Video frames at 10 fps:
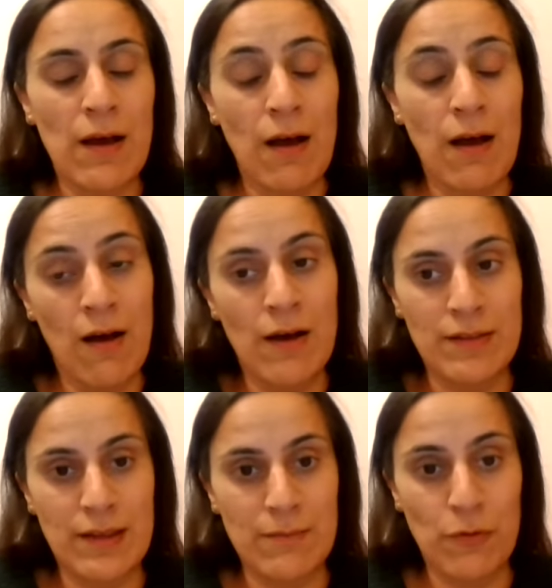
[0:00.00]

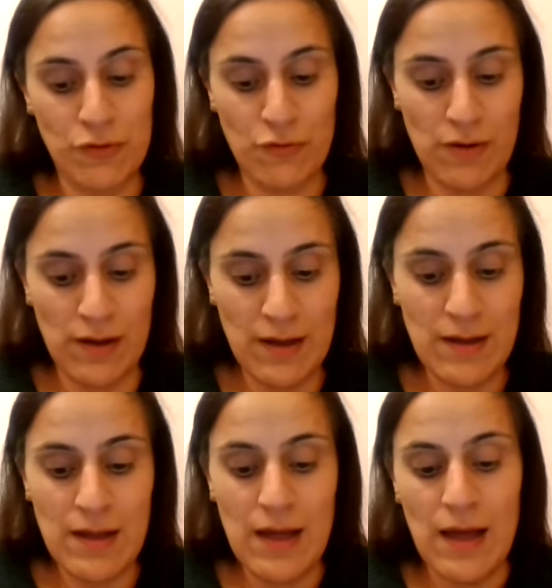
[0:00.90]
heart more stronger,
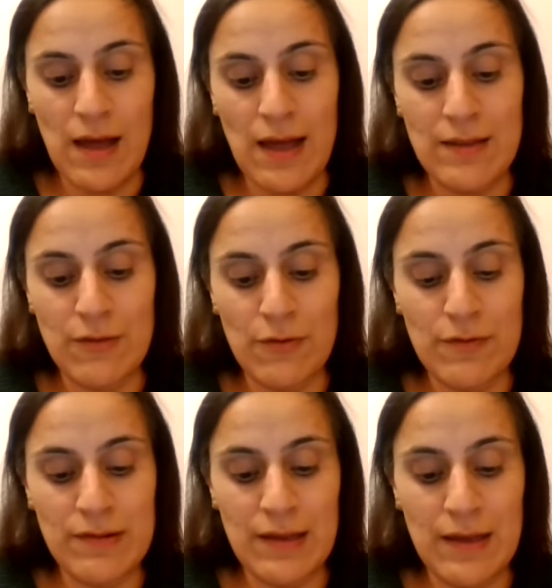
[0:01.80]
and
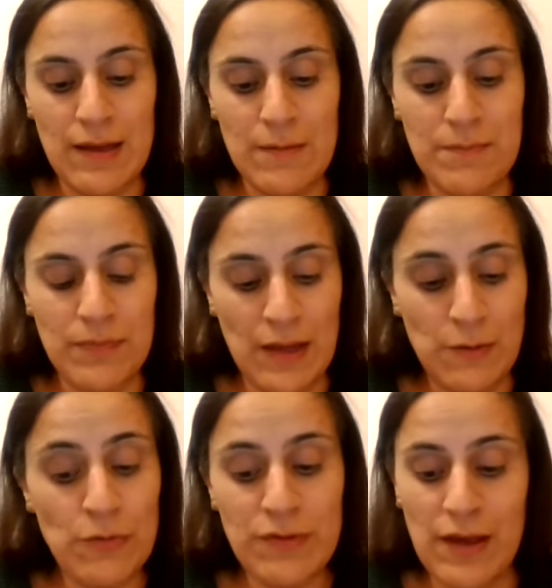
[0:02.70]
obviously and
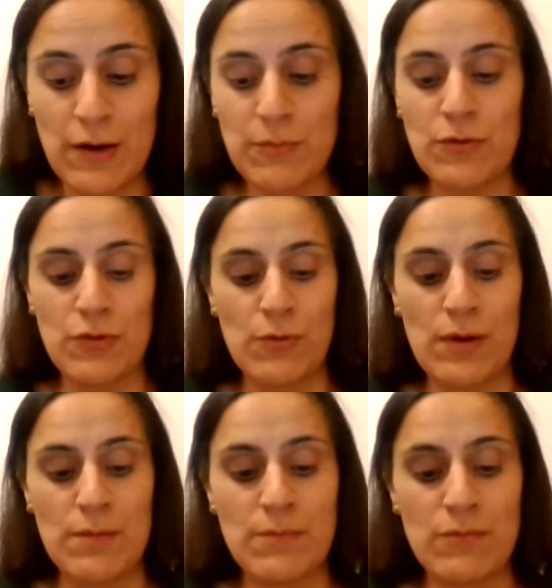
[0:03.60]
also help
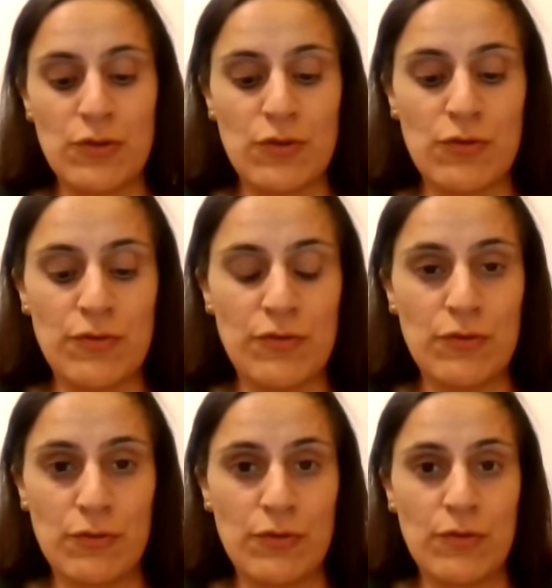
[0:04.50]
to reduce
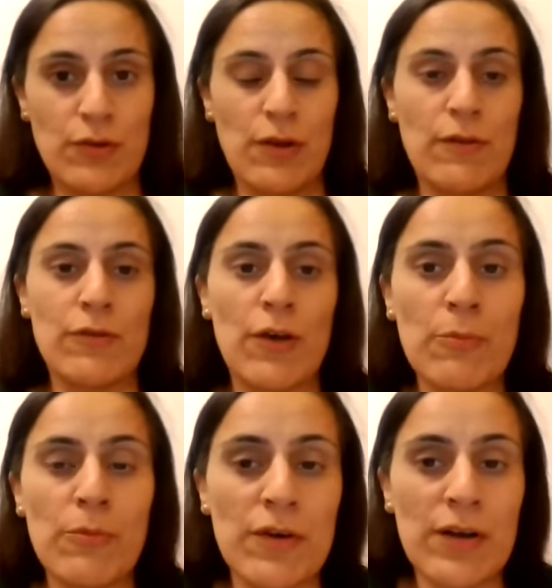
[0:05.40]
to
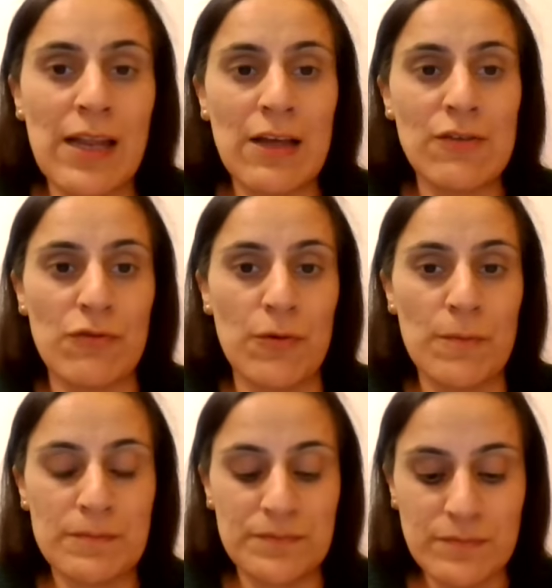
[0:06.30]
help with your cholesterol.
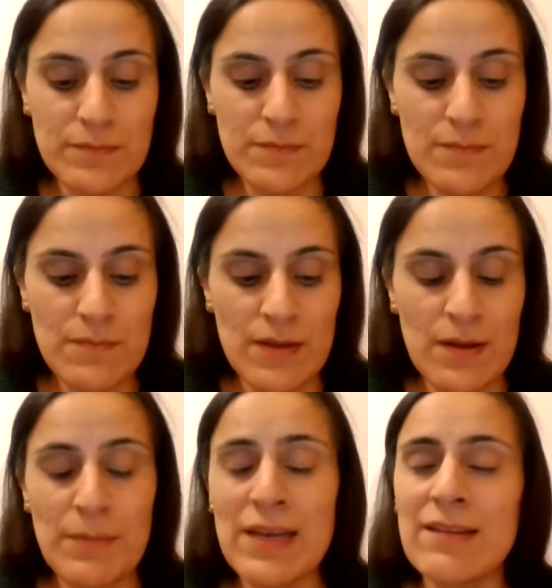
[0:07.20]

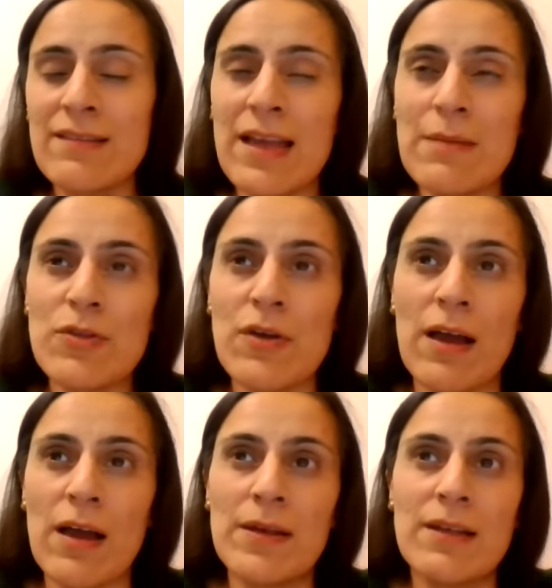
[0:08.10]
But at the same
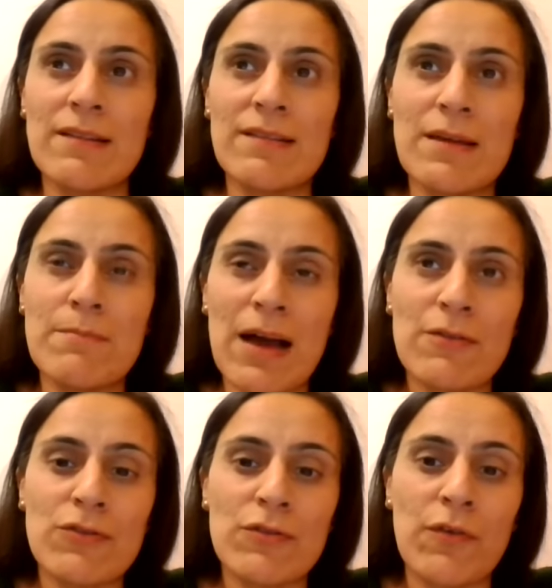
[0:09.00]
time, it's the
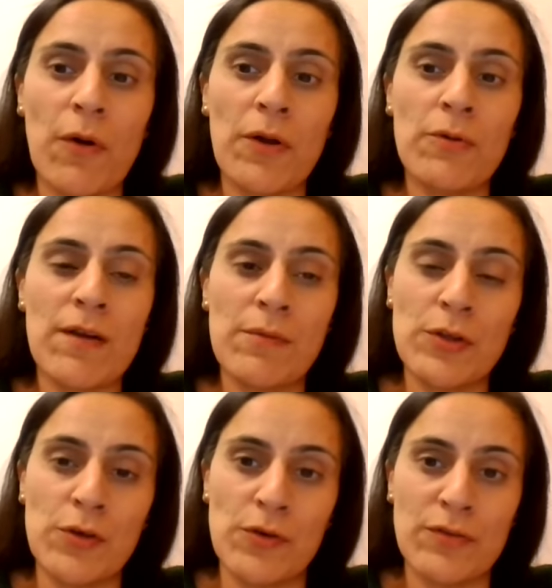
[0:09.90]
amount of oil that we
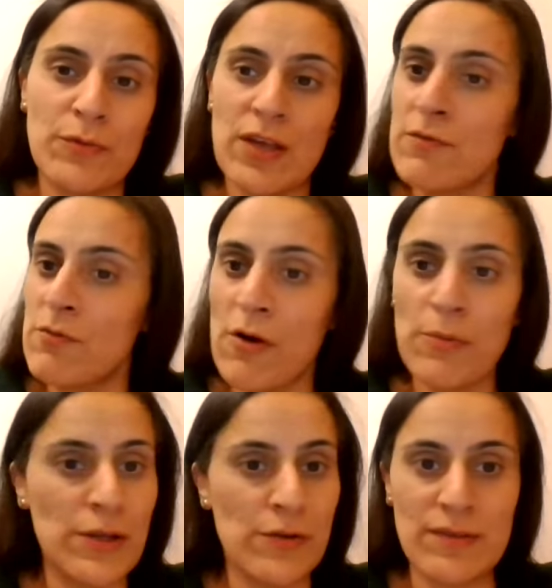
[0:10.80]
use, whichever oil
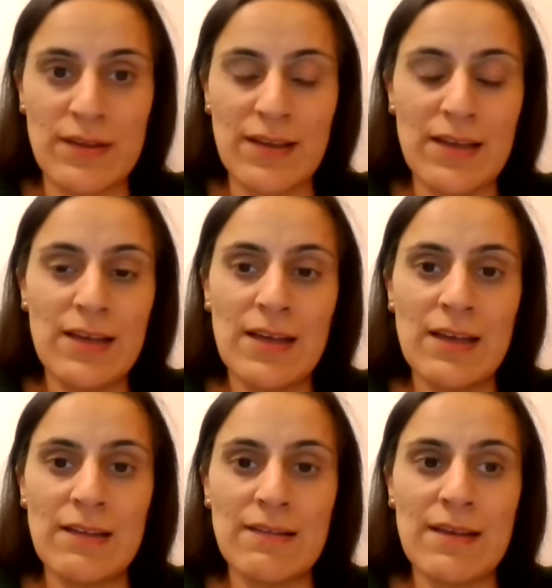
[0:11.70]
we're using,
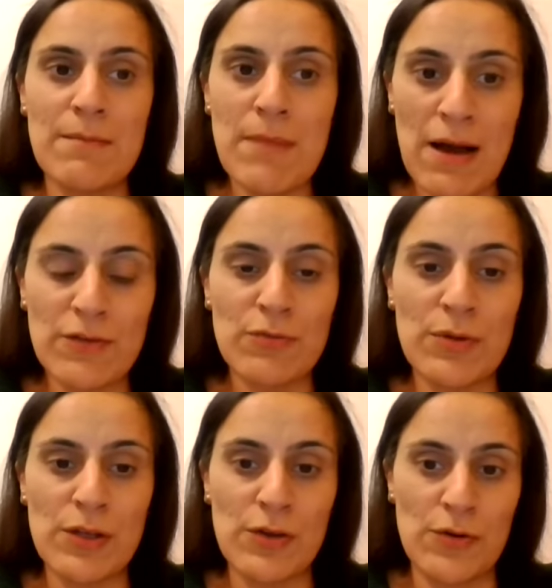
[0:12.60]
it's the amount
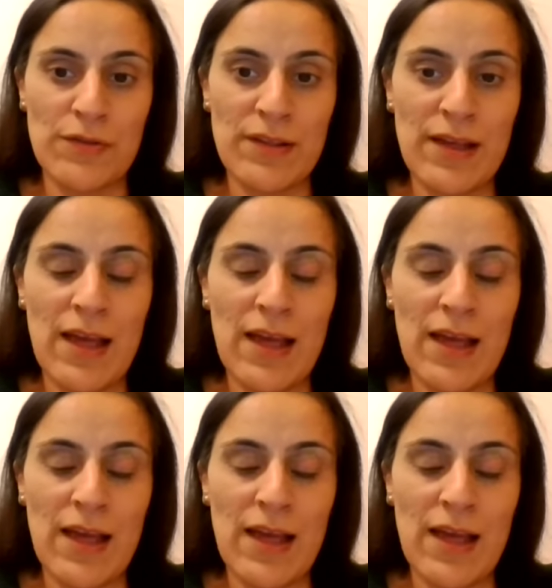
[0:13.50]
we use.